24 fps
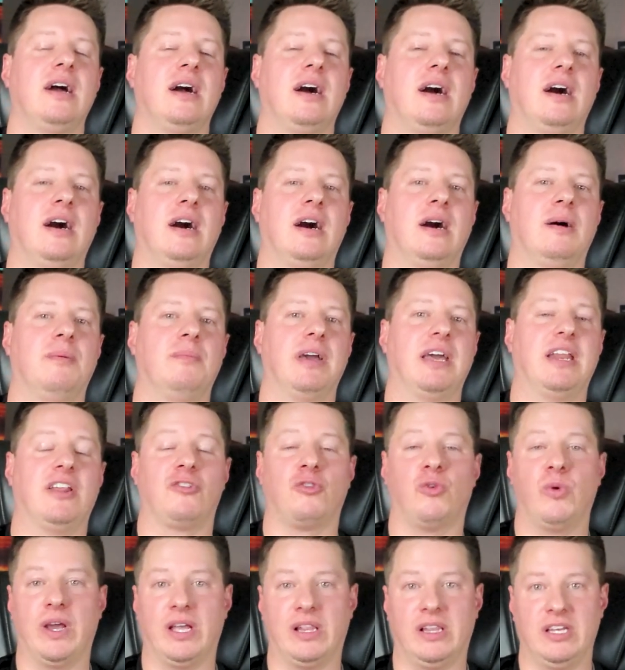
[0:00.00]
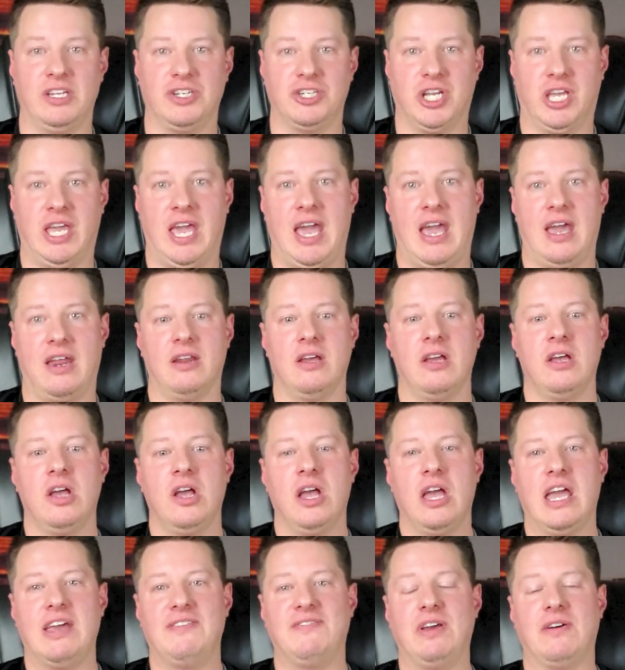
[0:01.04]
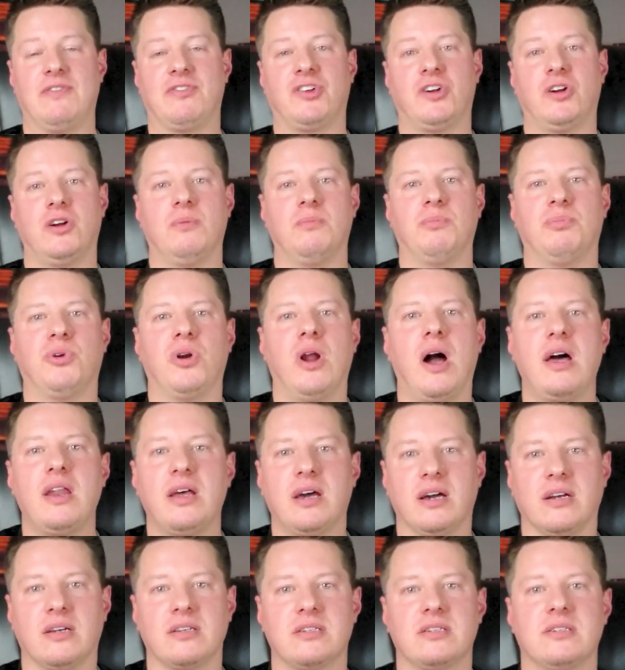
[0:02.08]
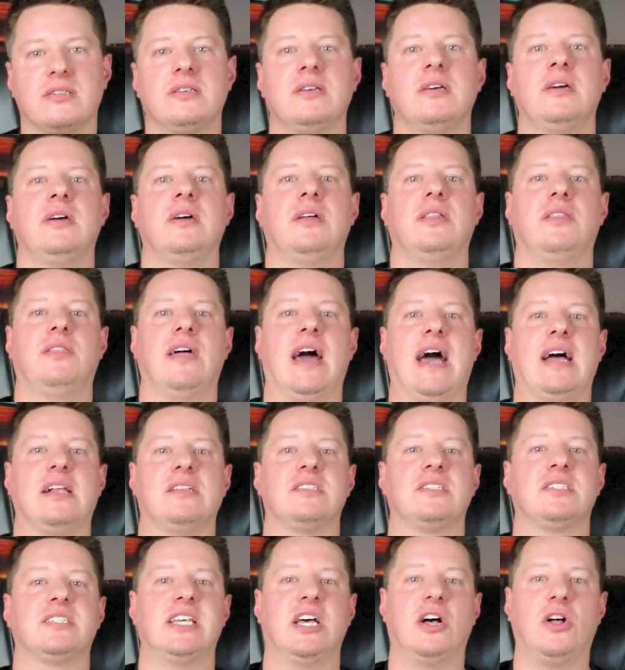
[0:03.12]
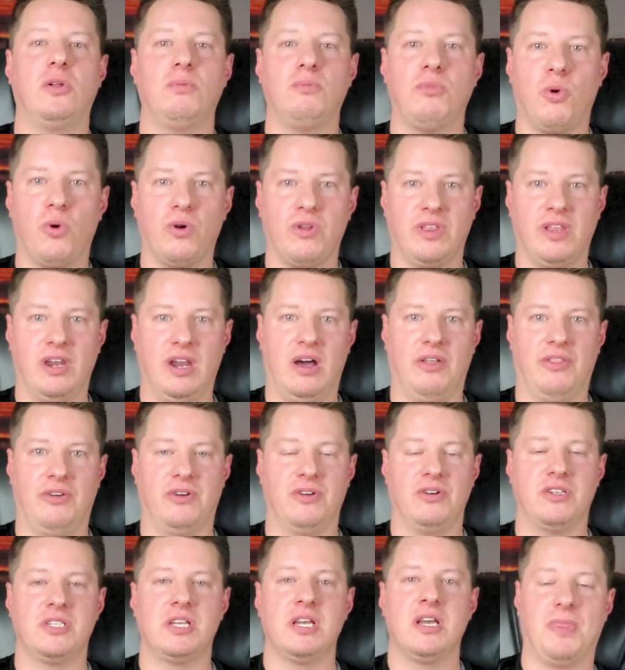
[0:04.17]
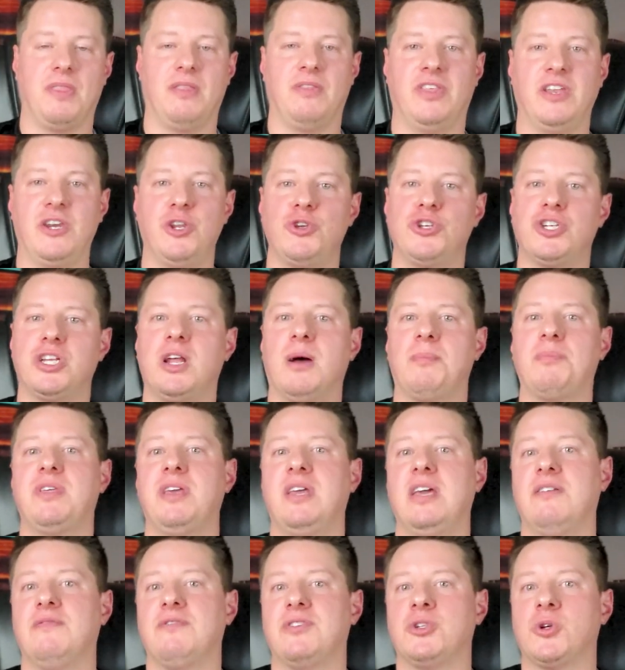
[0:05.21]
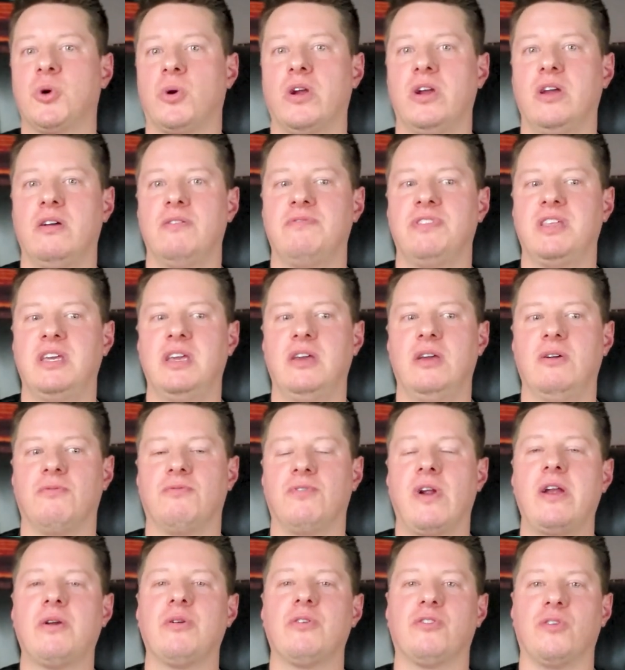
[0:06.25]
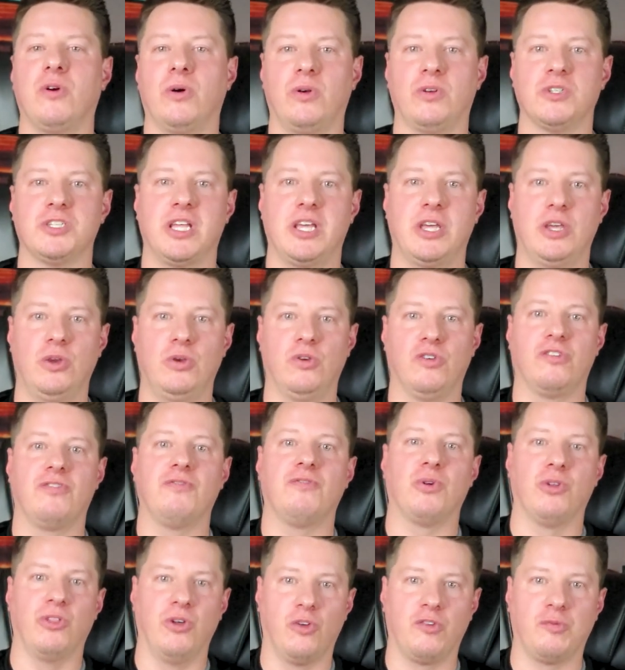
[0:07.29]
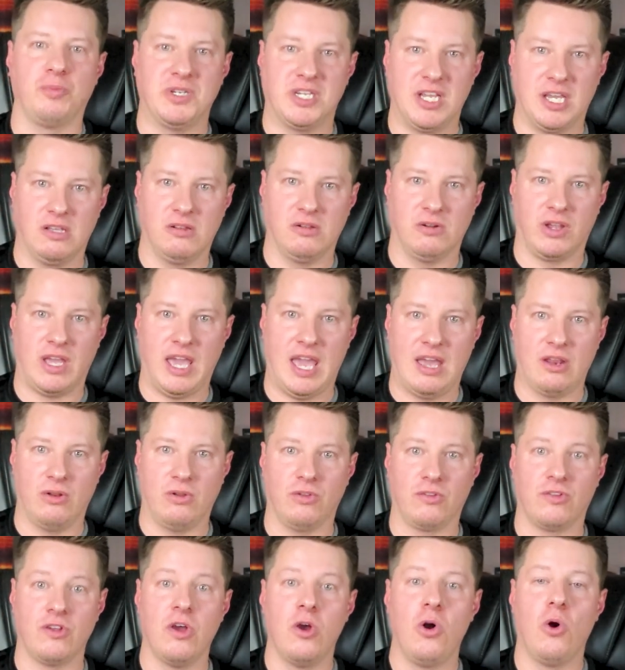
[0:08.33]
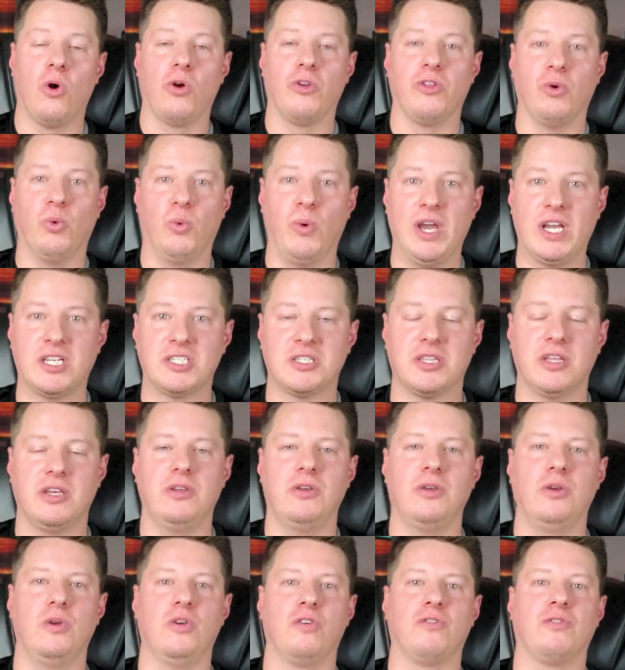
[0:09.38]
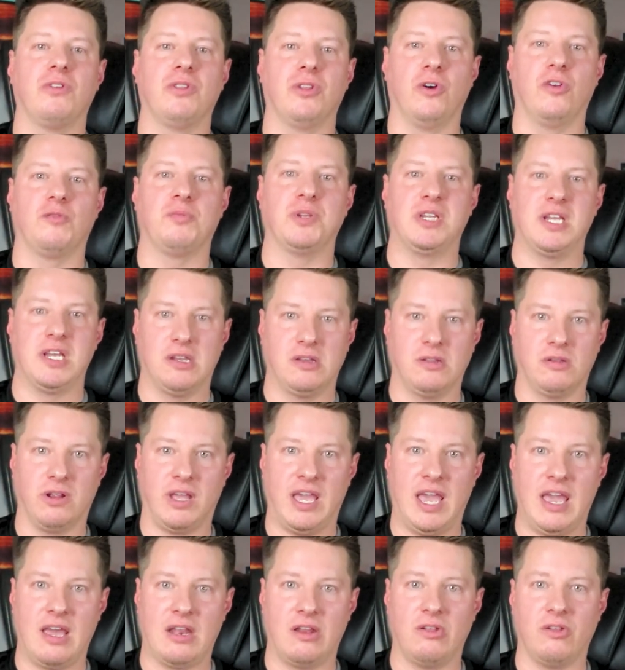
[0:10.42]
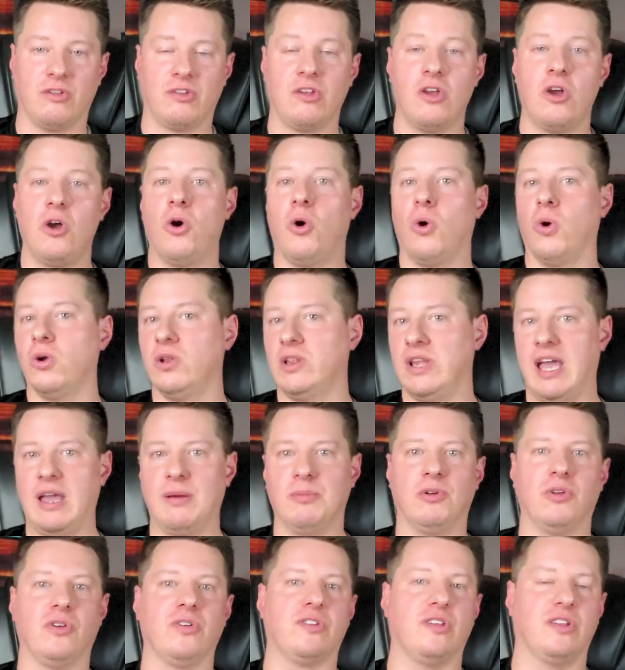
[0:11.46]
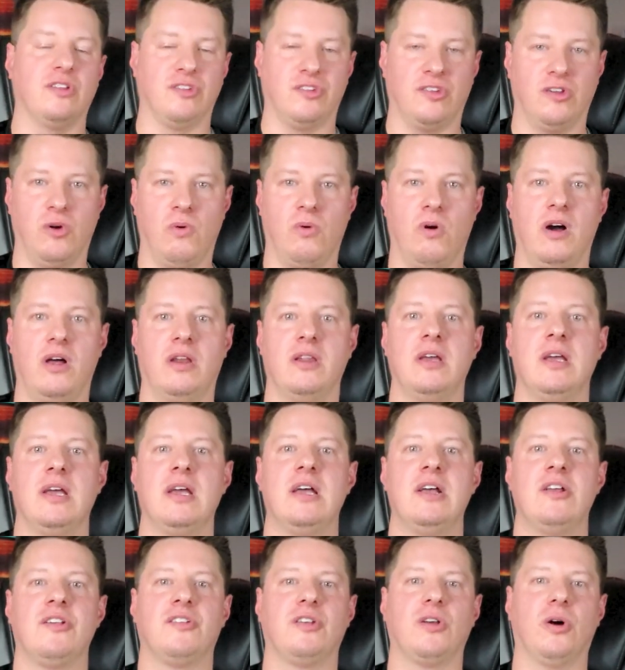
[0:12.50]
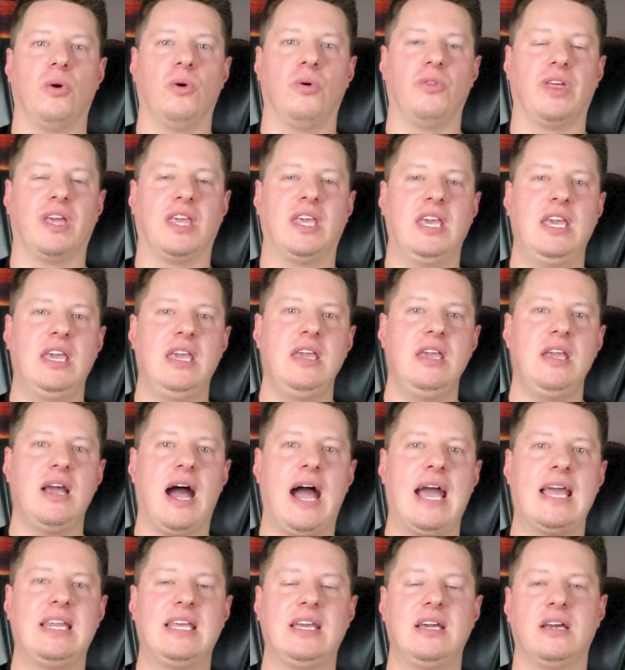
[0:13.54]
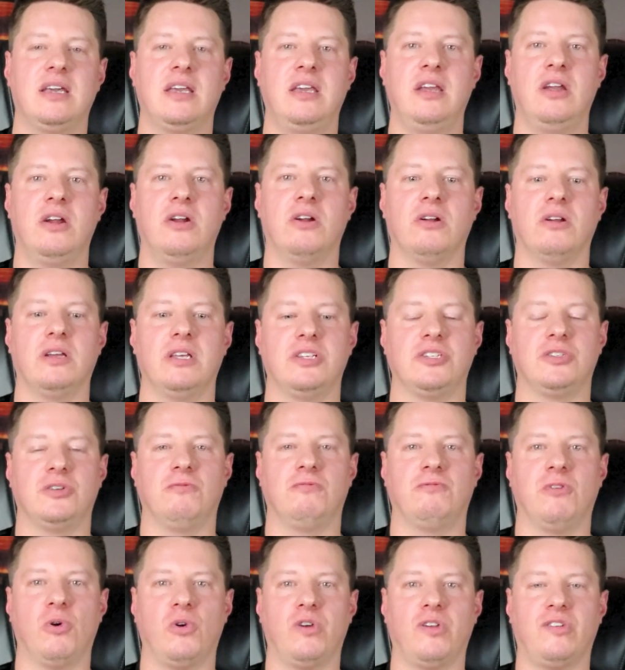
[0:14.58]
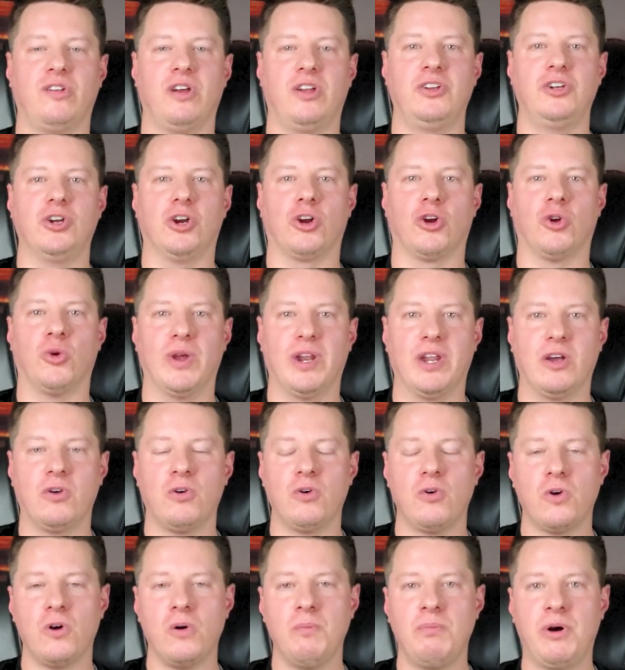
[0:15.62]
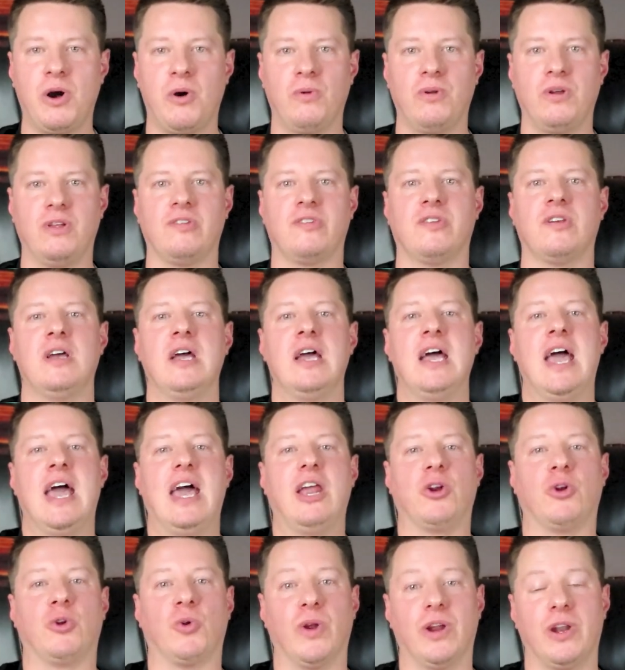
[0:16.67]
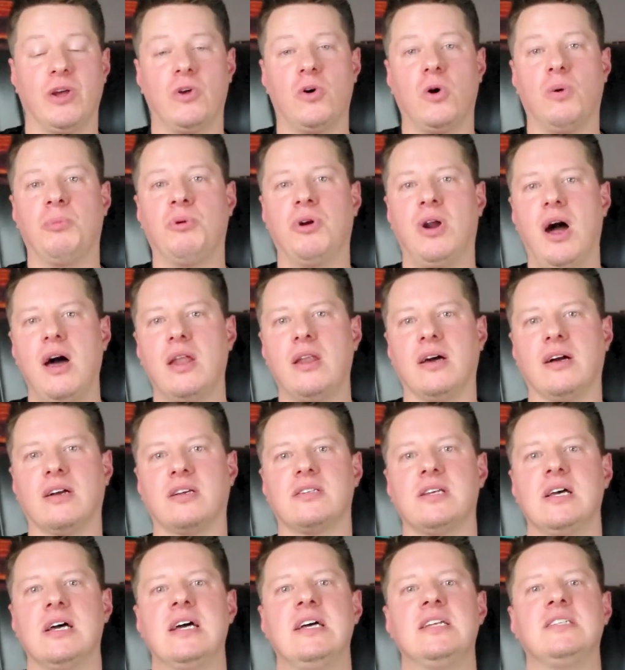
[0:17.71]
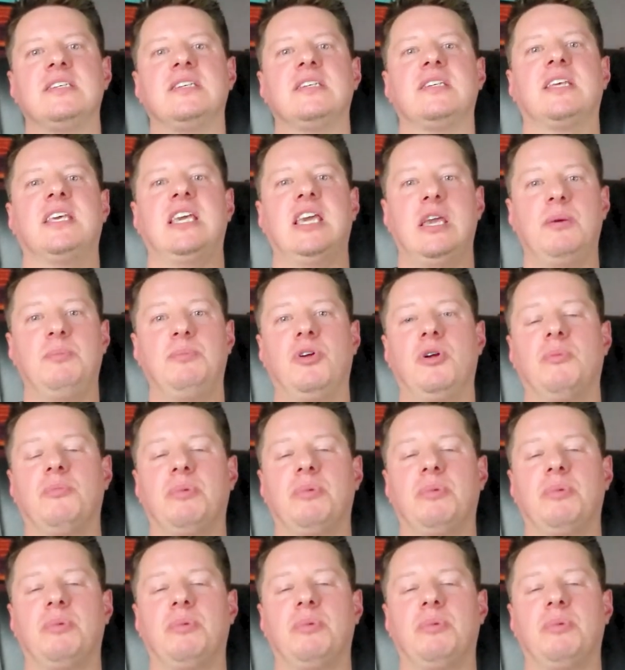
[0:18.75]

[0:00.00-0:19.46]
um, and as quickly as you can. If you have certain products that sell more than others, then you should up the inventory of the fragrance oils that you use for those particular candles, or the wicks that you use for those particular candles, or labels, and so on. So, the key idea here is to focus on your critical components and critical products to keep your